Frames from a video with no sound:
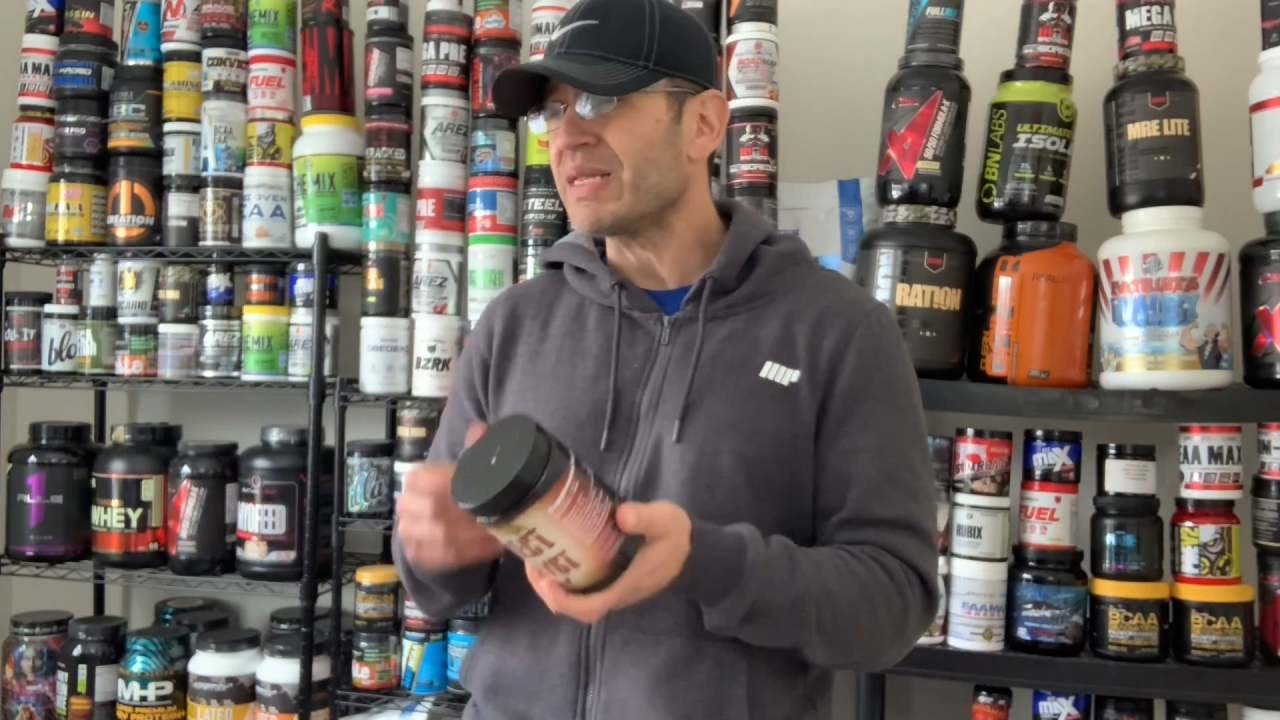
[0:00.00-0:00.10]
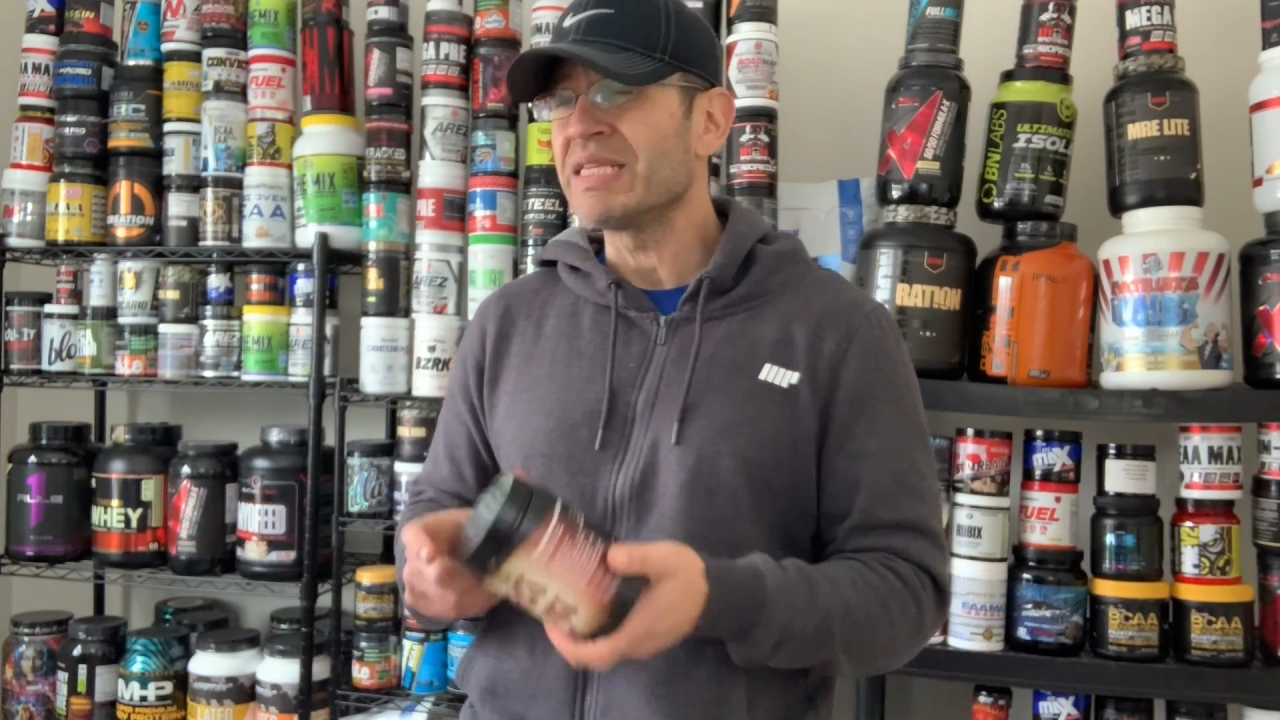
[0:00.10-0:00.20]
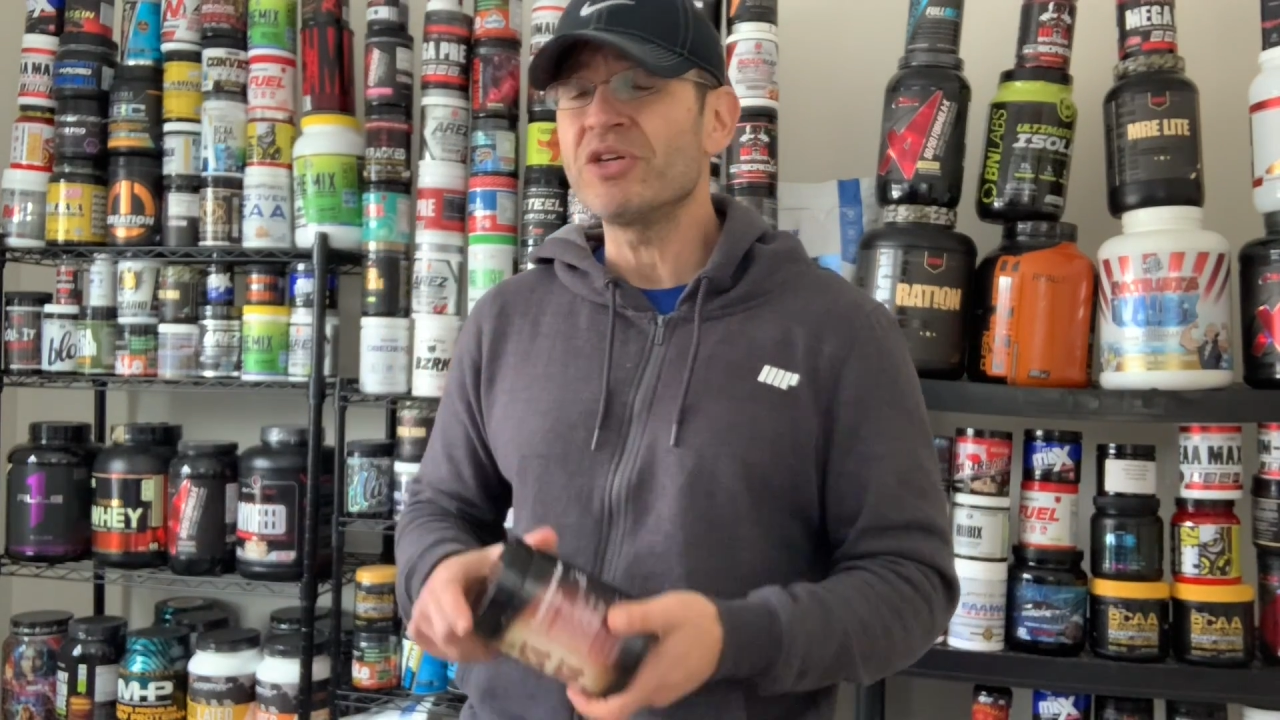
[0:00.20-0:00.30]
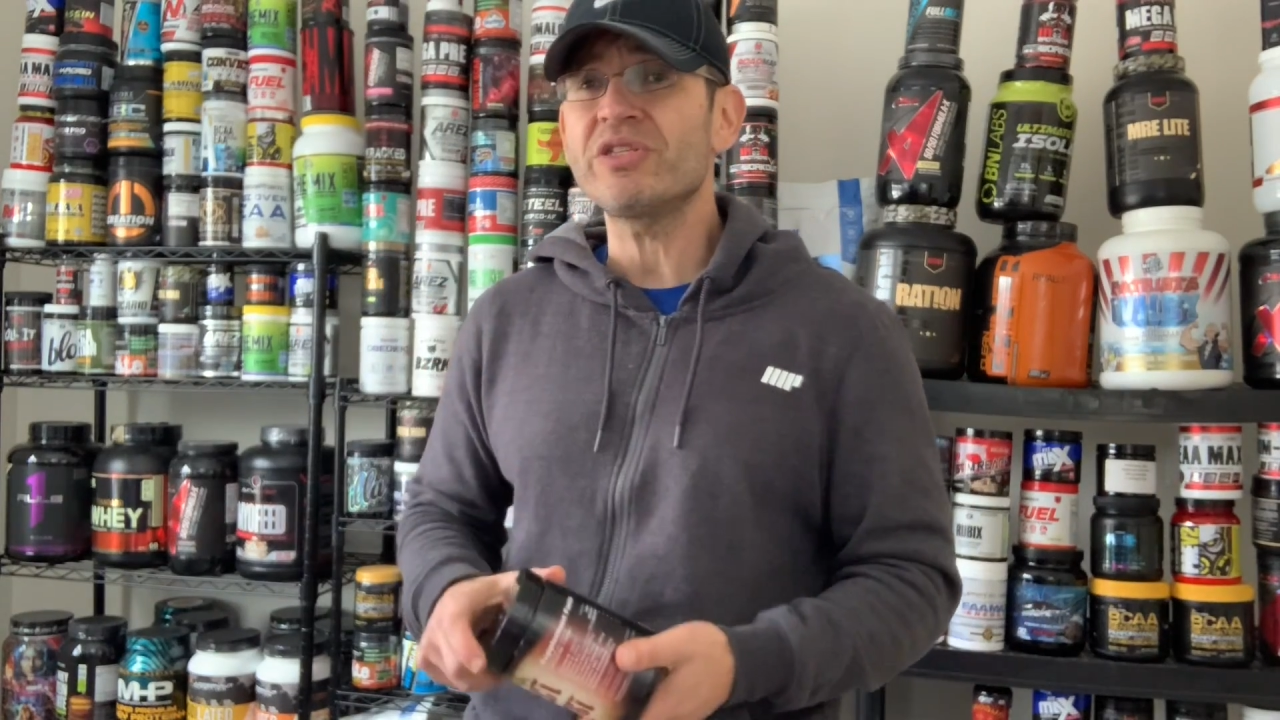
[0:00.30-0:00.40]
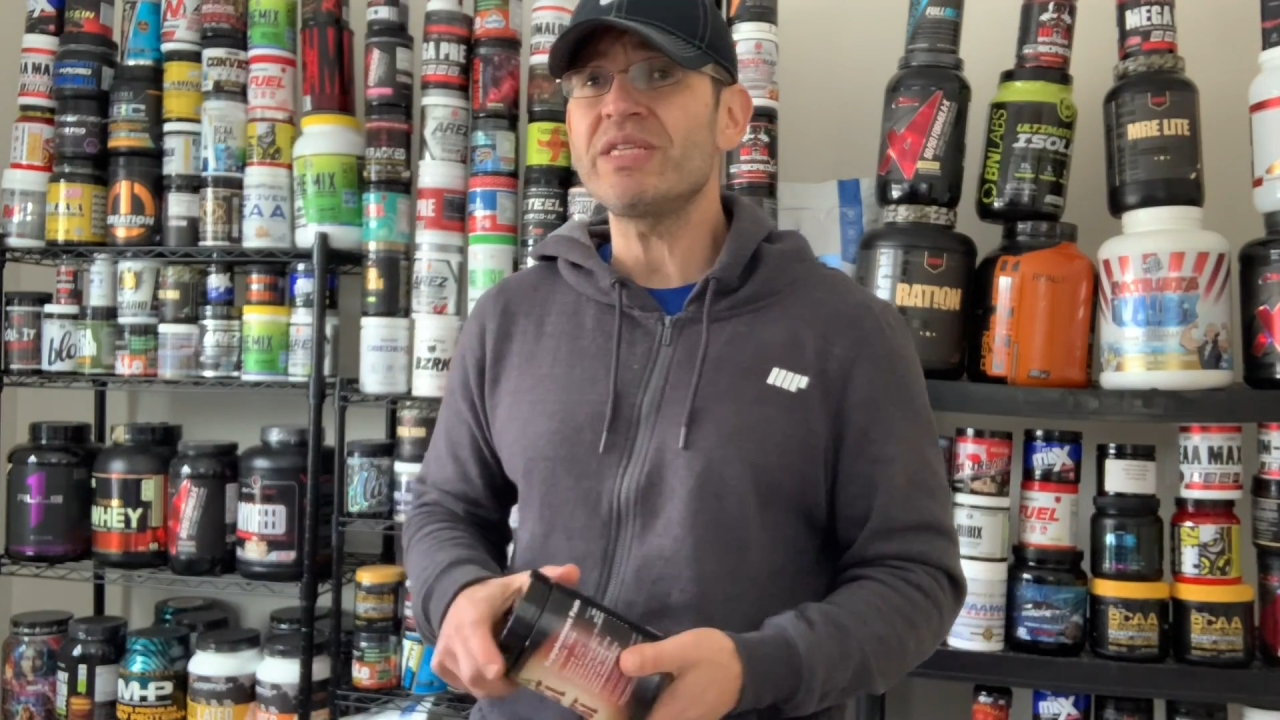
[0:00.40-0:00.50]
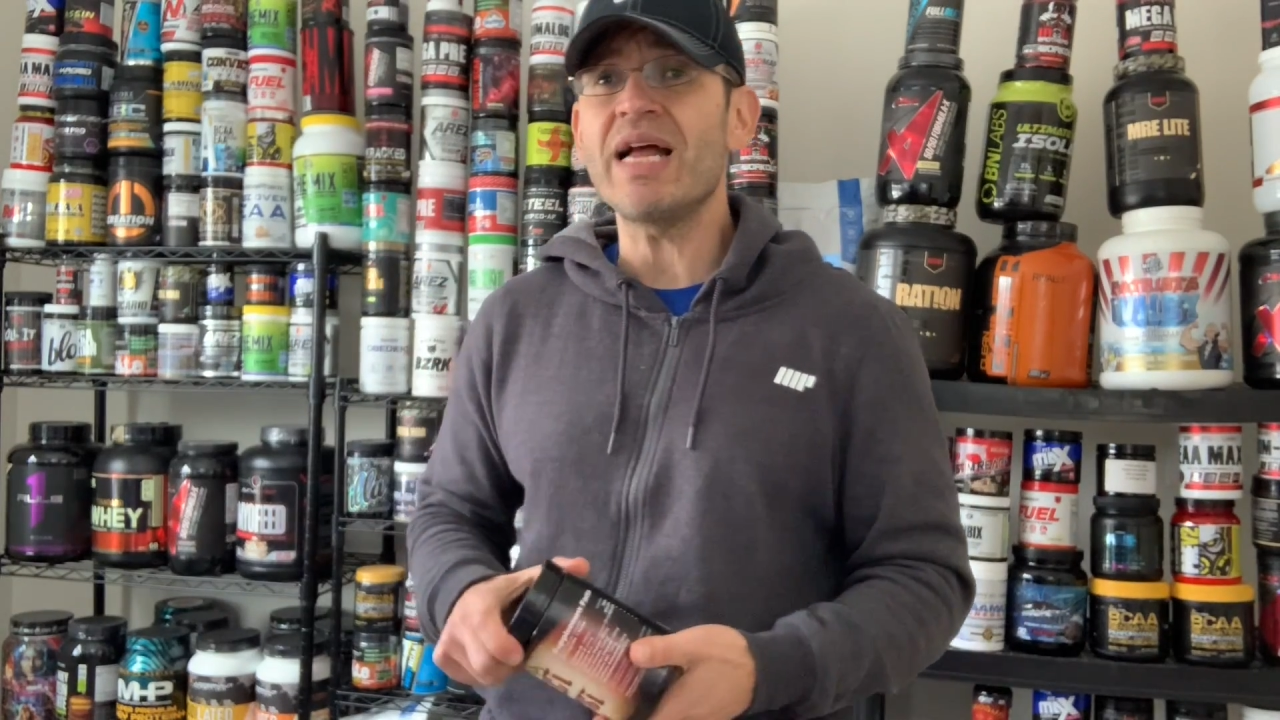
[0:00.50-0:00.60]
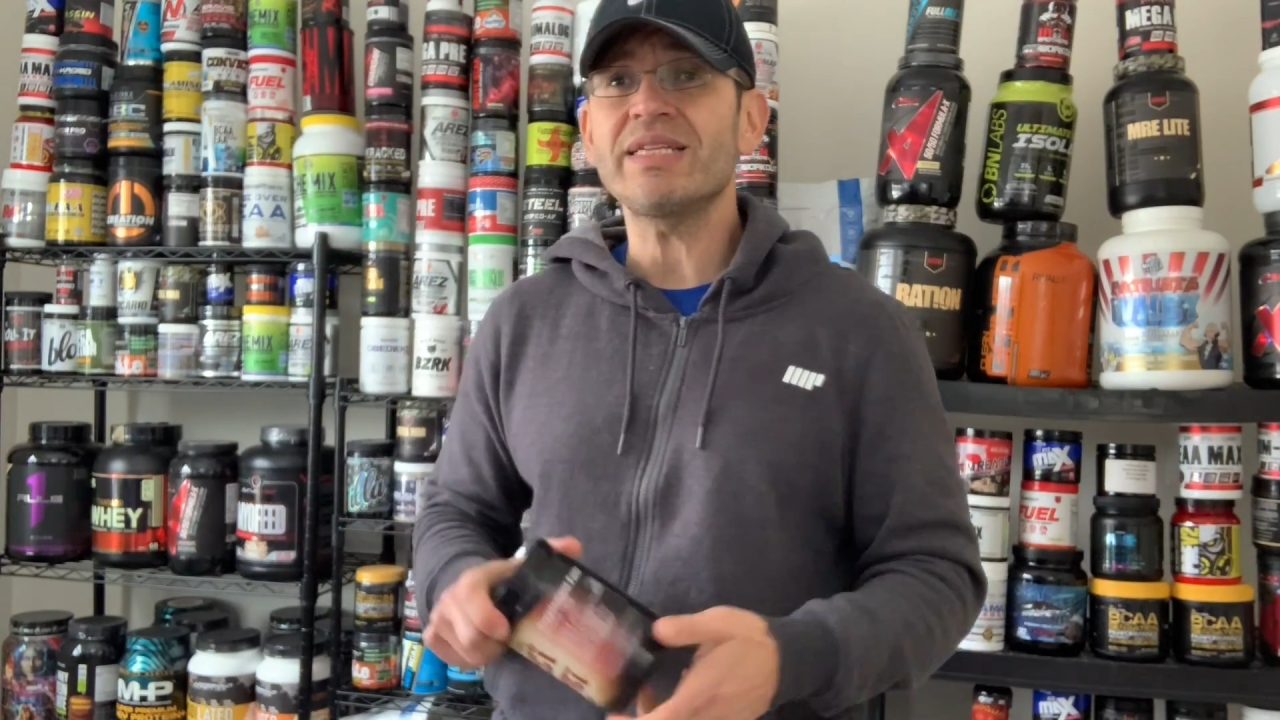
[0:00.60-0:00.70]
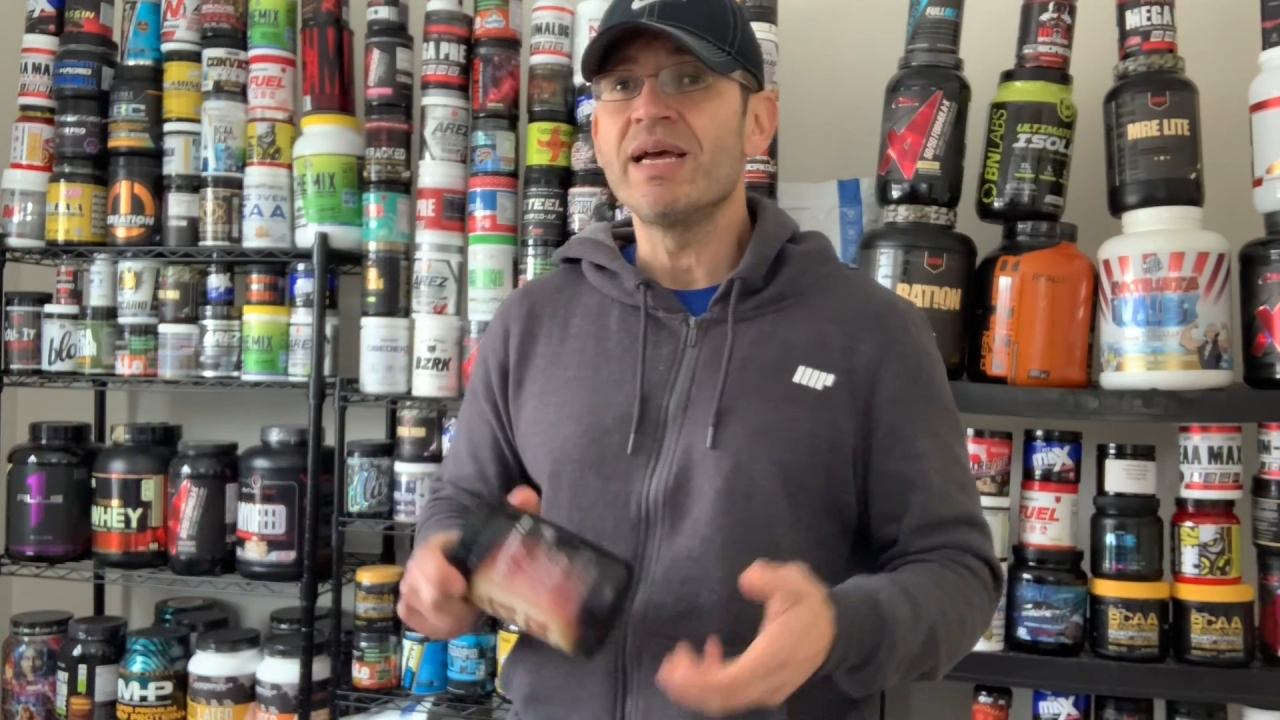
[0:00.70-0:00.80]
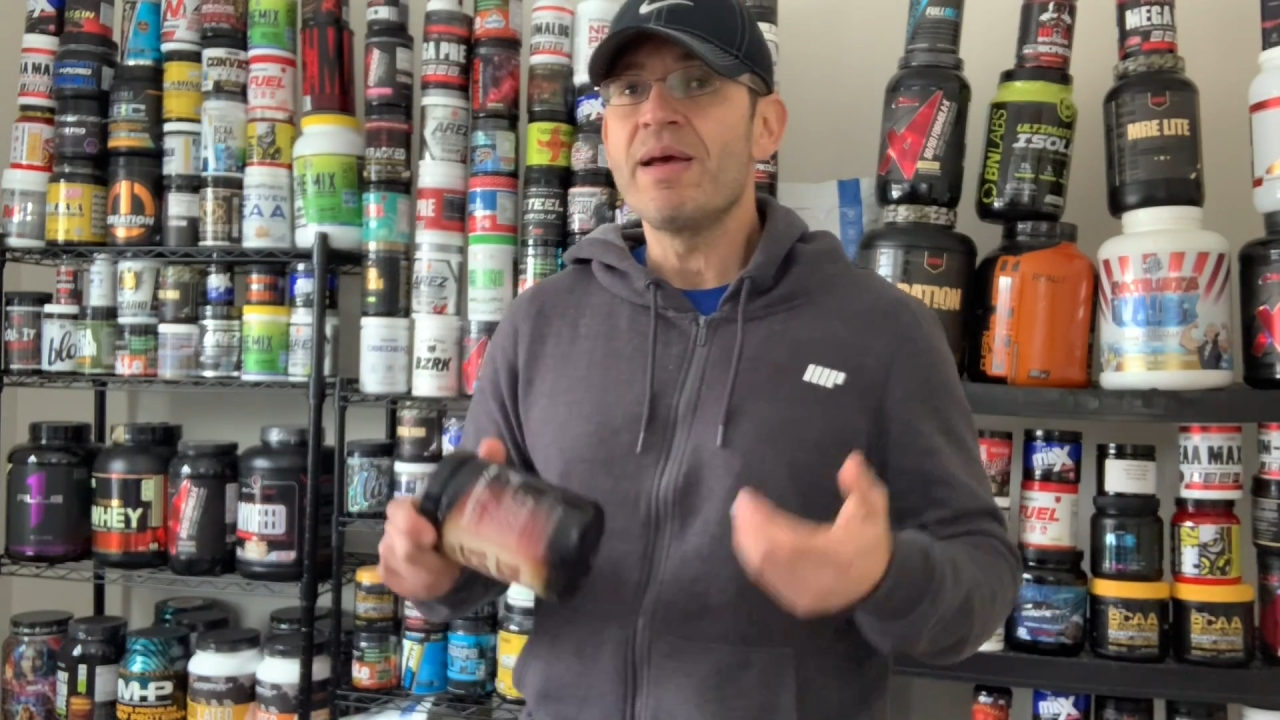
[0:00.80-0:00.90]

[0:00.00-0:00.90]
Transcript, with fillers: There's not,